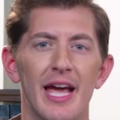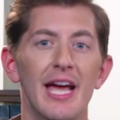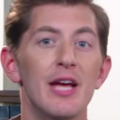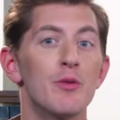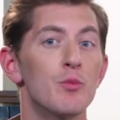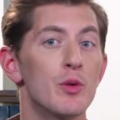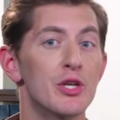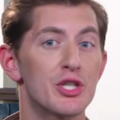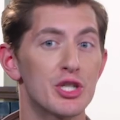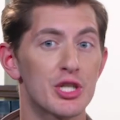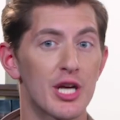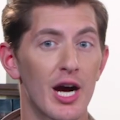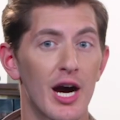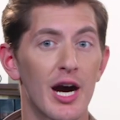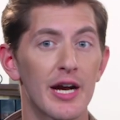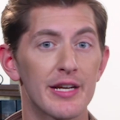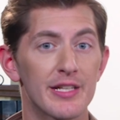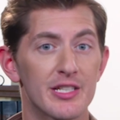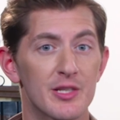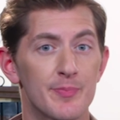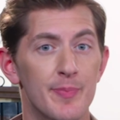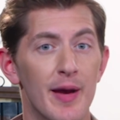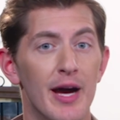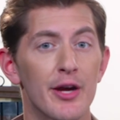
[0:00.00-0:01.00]
in which
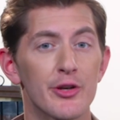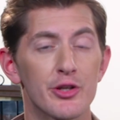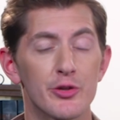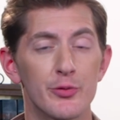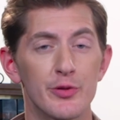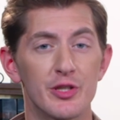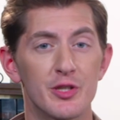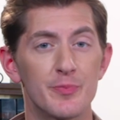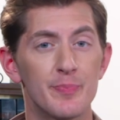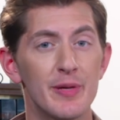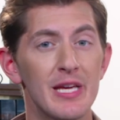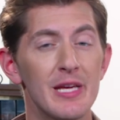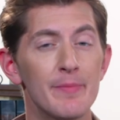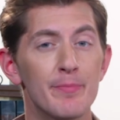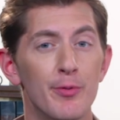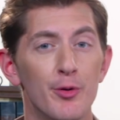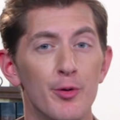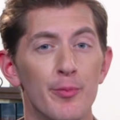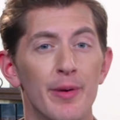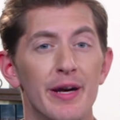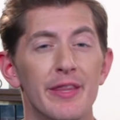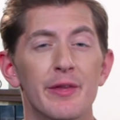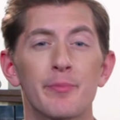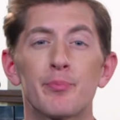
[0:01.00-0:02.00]
God is bound to his
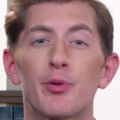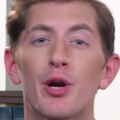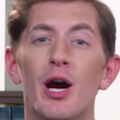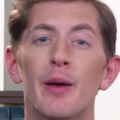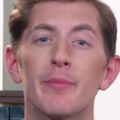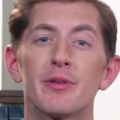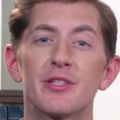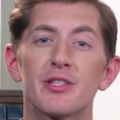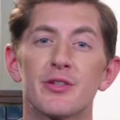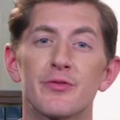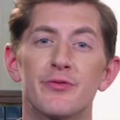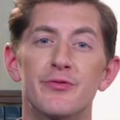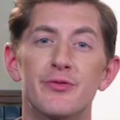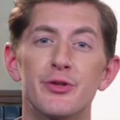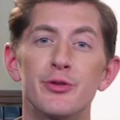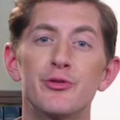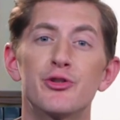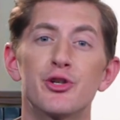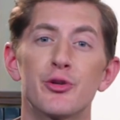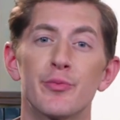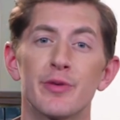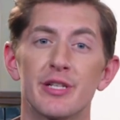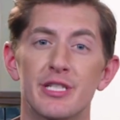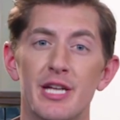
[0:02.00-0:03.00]
people by the promise of
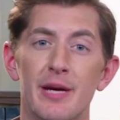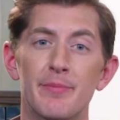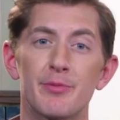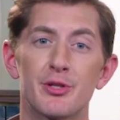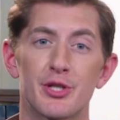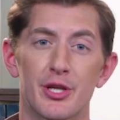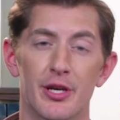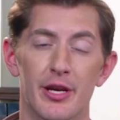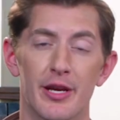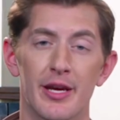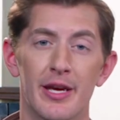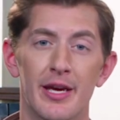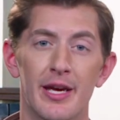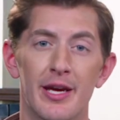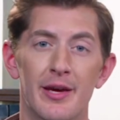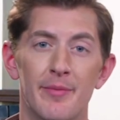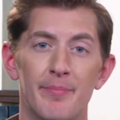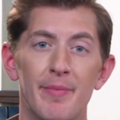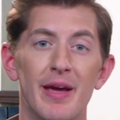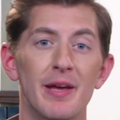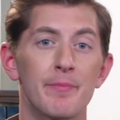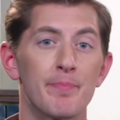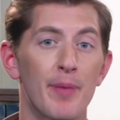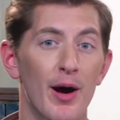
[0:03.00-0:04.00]
future redemption,
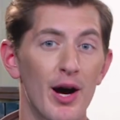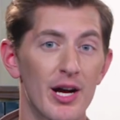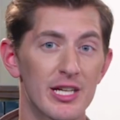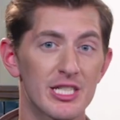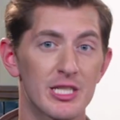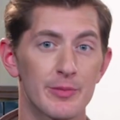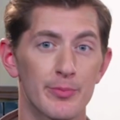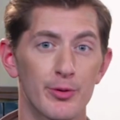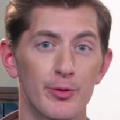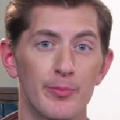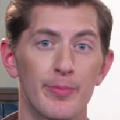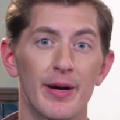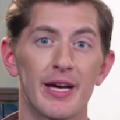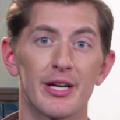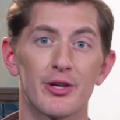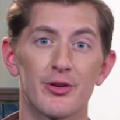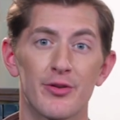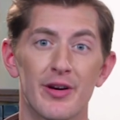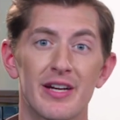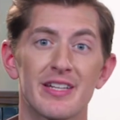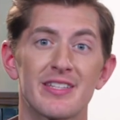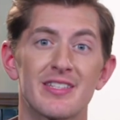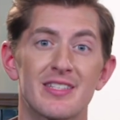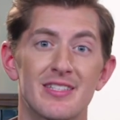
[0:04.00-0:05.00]
made possible by
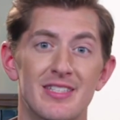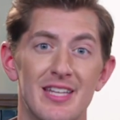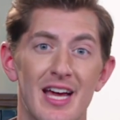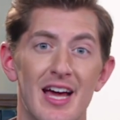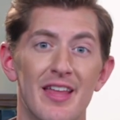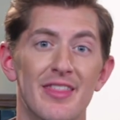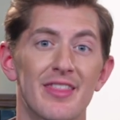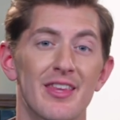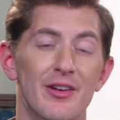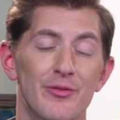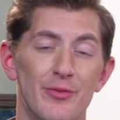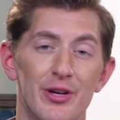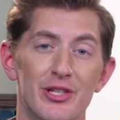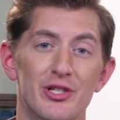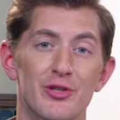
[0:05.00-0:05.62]
Christ's death and